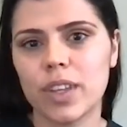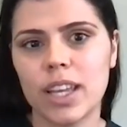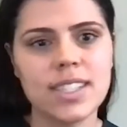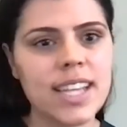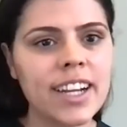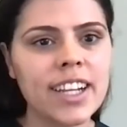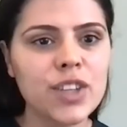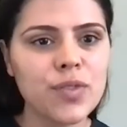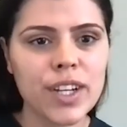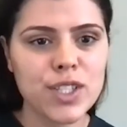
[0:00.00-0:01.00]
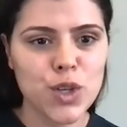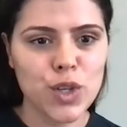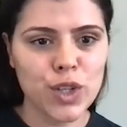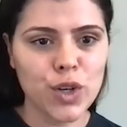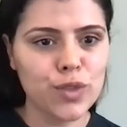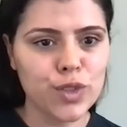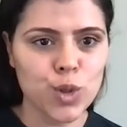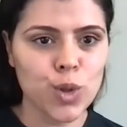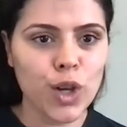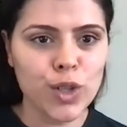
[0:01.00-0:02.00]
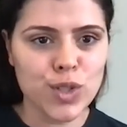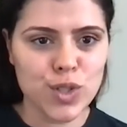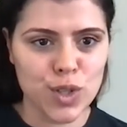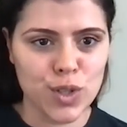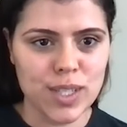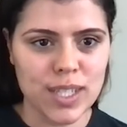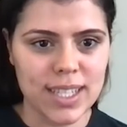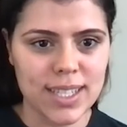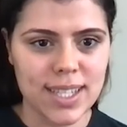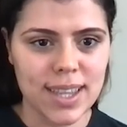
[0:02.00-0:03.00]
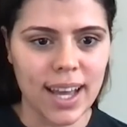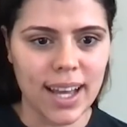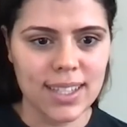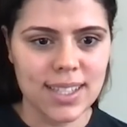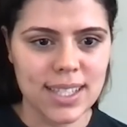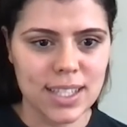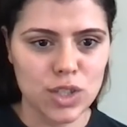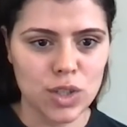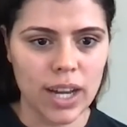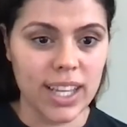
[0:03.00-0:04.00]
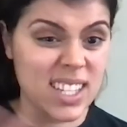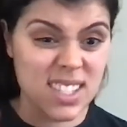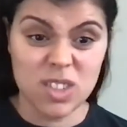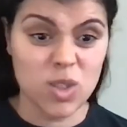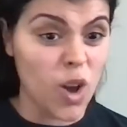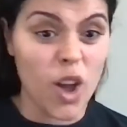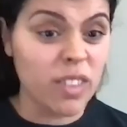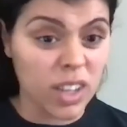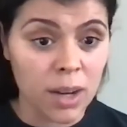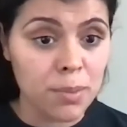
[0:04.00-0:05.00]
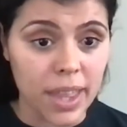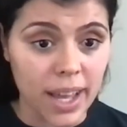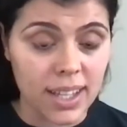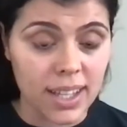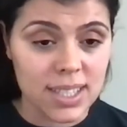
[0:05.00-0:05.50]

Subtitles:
Is there any advice that you can offer to those associates to overcome that?